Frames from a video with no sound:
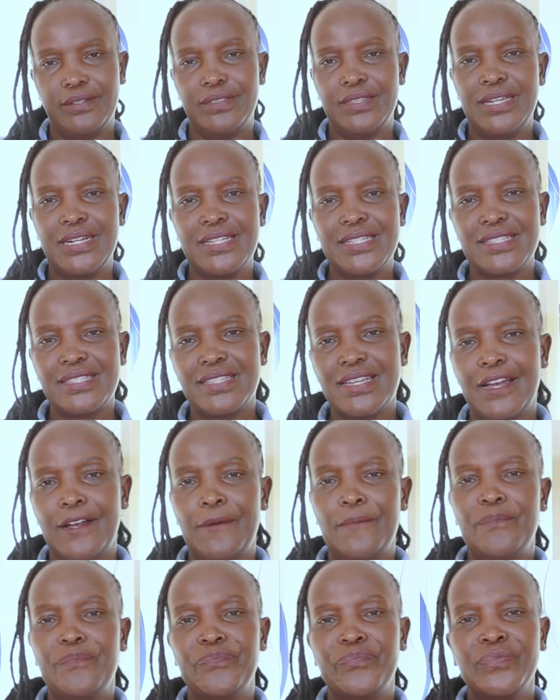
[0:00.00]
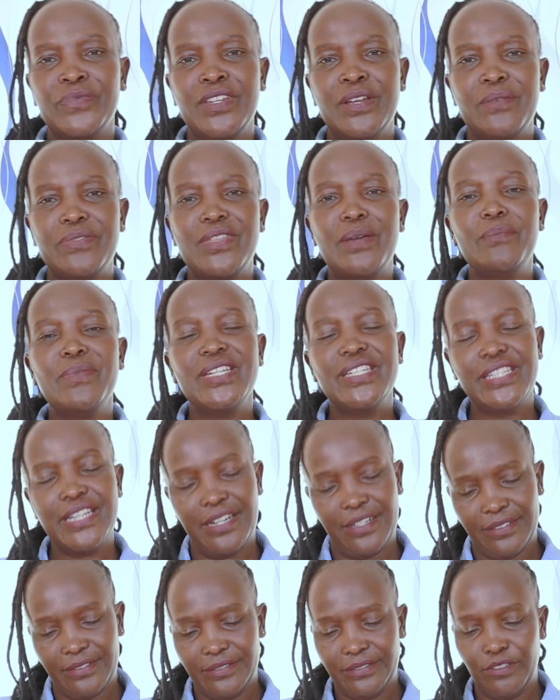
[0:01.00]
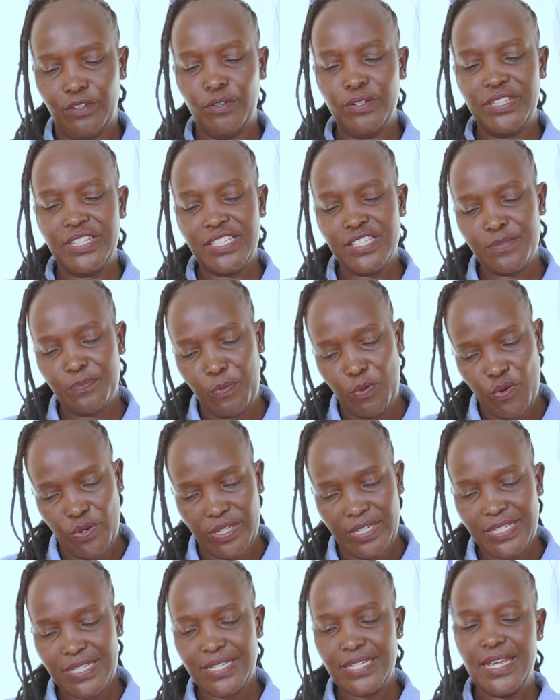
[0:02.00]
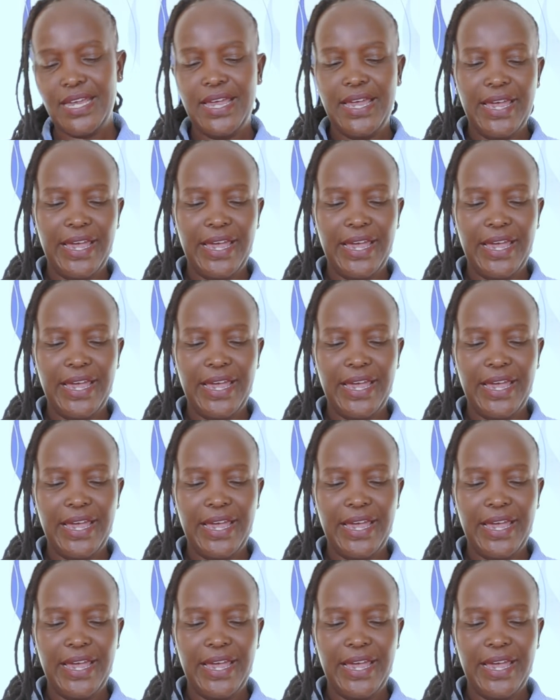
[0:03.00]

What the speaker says: There is the media on this point,